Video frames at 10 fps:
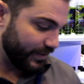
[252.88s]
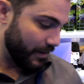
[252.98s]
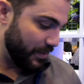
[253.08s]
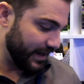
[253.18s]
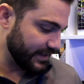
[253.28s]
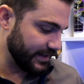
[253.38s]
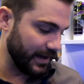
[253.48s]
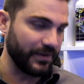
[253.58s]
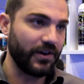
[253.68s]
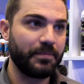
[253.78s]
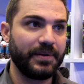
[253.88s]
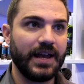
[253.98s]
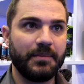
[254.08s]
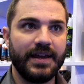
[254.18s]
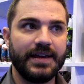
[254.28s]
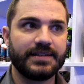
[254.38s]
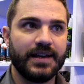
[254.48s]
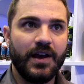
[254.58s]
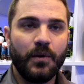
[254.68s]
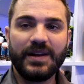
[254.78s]
the biggest thing with RPM is
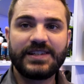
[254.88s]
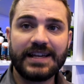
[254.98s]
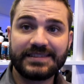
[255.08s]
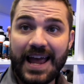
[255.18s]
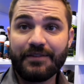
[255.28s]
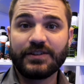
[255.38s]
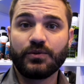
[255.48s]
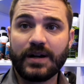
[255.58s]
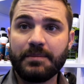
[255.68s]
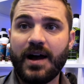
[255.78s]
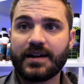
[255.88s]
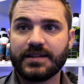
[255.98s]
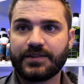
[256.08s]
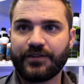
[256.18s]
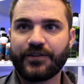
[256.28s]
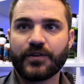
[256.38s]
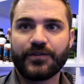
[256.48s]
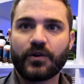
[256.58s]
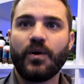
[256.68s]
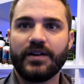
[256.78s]
we test every 20 boxes
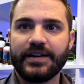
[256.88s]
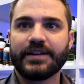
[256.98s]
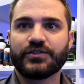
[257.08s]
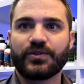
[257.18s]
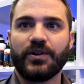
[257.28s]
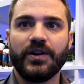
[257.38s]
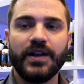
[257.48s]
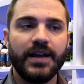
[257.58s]
for quality control.